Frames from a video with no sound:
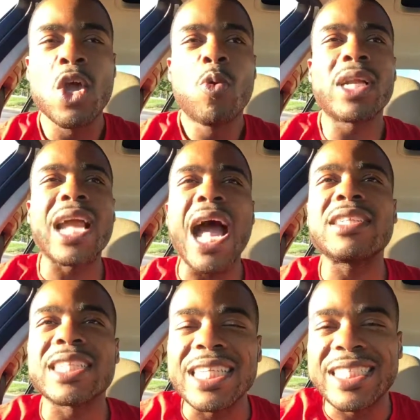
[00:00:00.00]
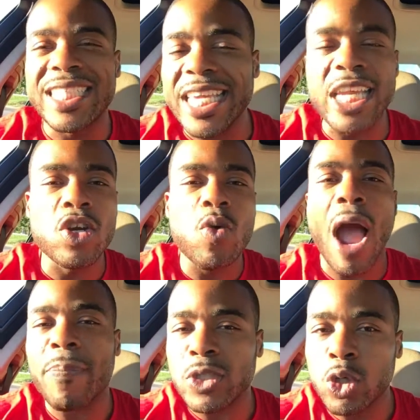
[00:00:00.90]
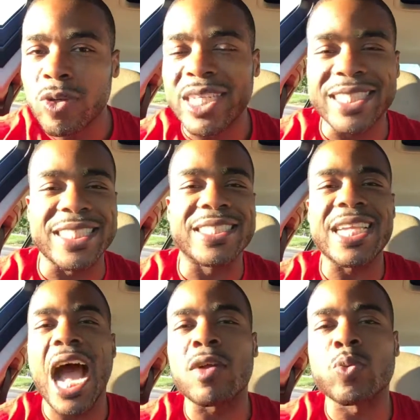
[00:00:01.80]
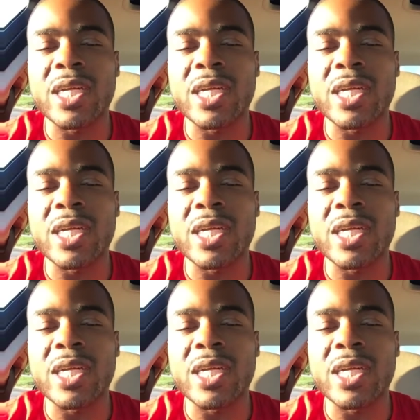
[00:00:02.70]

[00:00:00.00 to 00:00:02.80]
We're constantly seeking new opportunities and jobs.